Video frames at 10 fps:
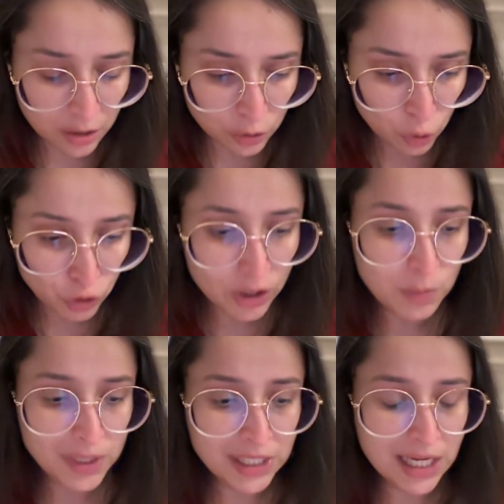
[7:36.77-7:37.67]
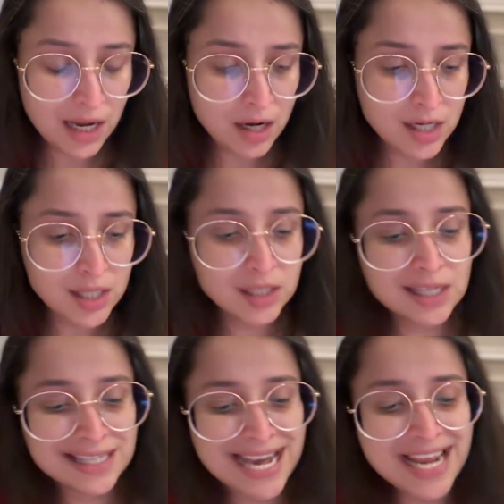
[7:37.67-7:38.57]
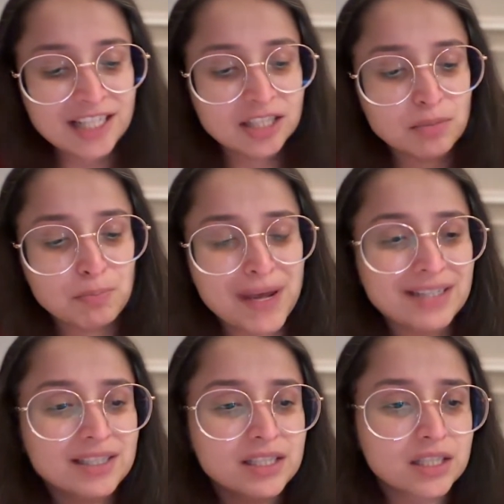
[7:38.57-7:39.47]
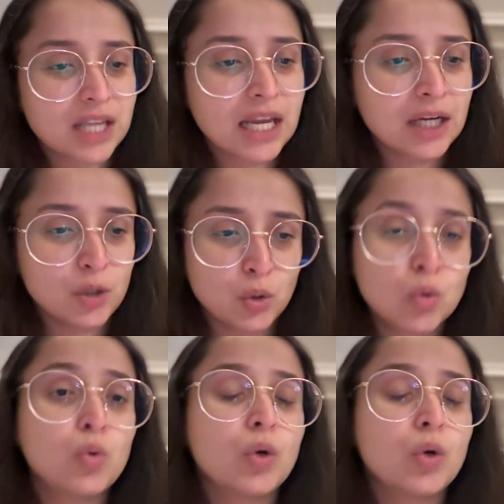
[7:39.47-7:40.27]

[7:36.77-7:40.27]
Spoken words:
Social media is the next best thing to